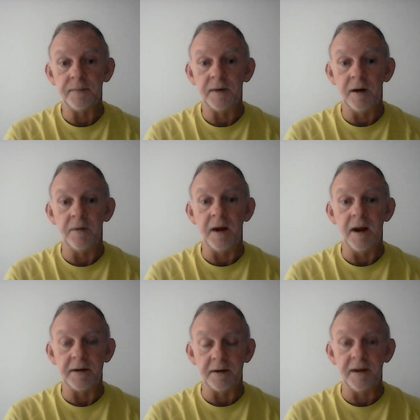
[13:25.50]
gonna
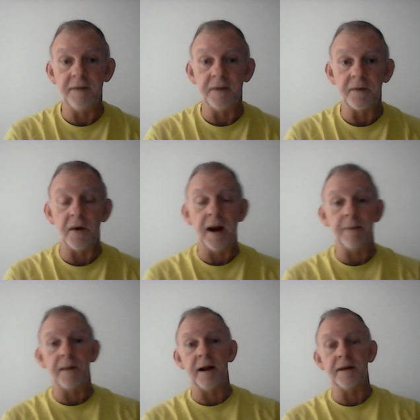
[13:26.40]
knock the living
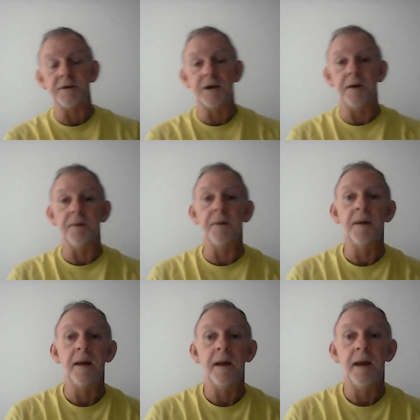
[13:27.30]
crap out of Joe.
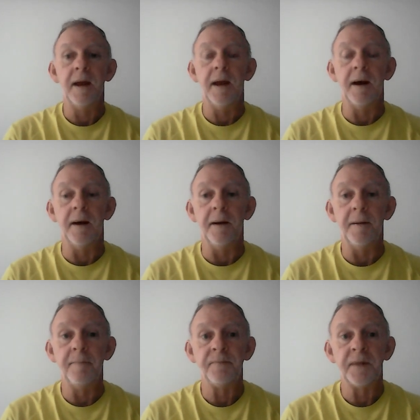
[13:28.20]

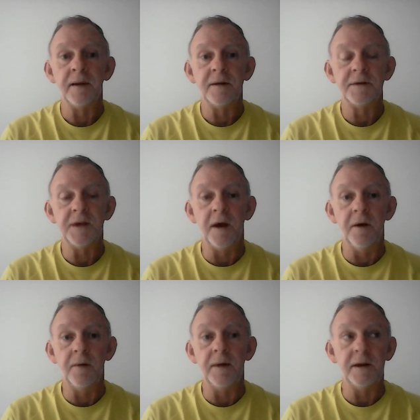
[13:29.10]
Uh,
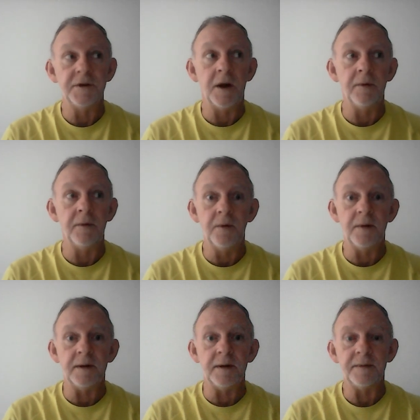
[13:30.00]
so and Joe knew
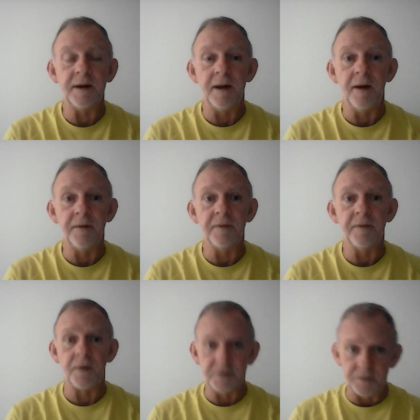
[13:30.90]
it. You know, the
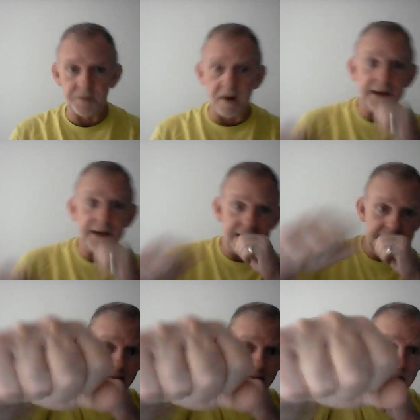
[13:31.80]
first right that
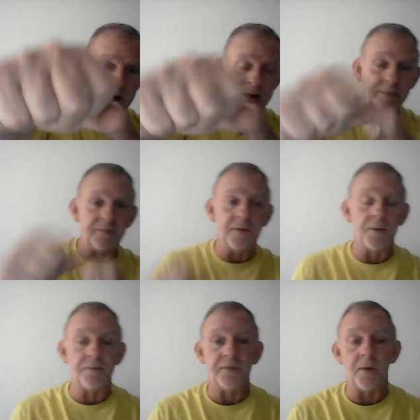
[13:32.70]
come at him
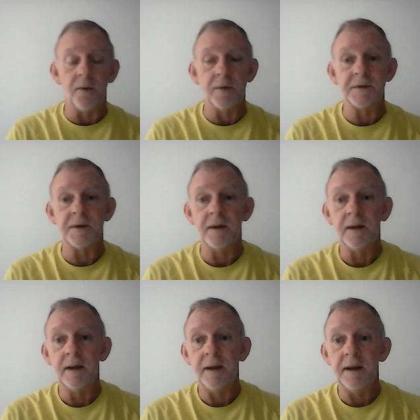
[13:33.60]
full force,
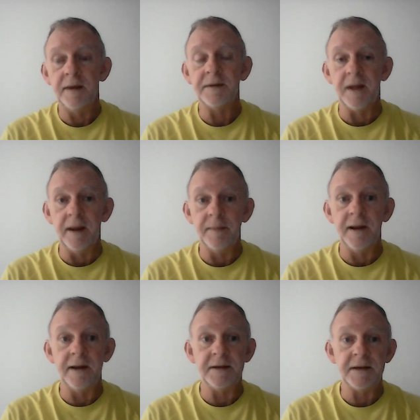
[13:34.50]
he's like,
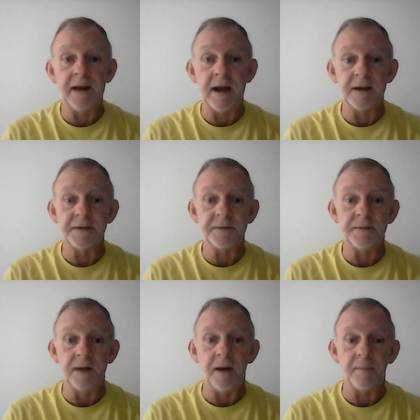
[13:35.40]
man, this guy's
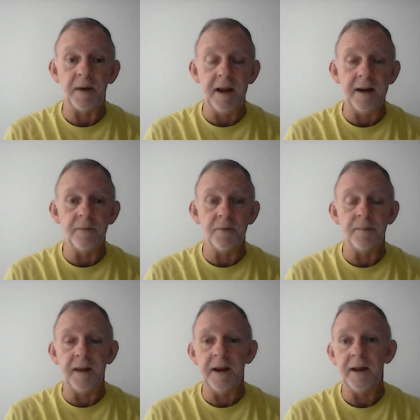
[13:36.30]
not playing with
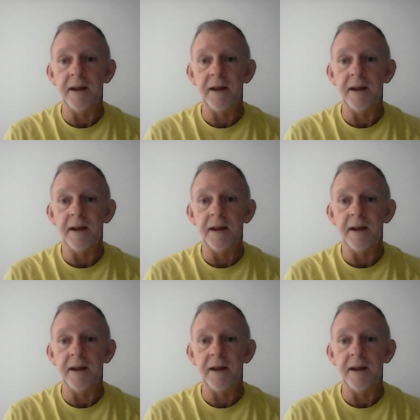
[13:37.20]
me.